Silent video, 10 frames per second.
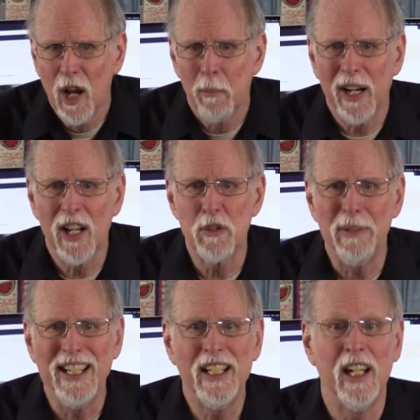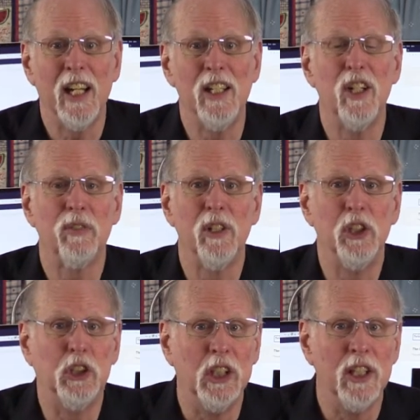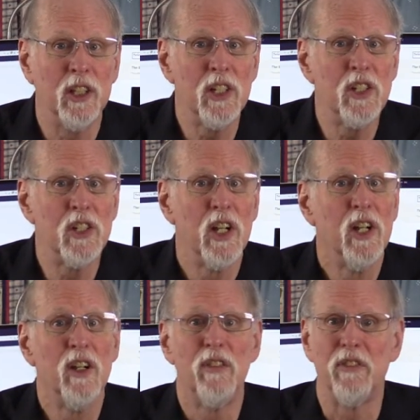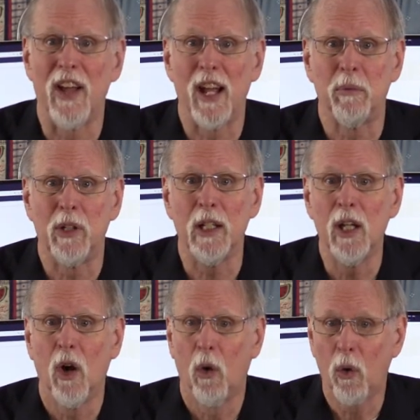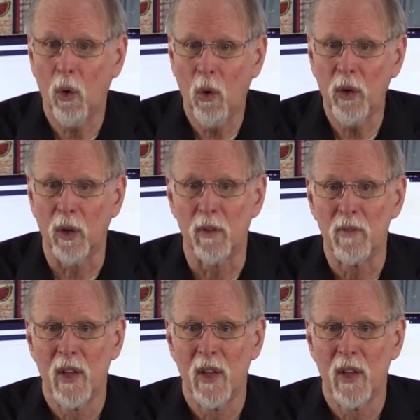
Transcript: but as being in a different genus, family, or order.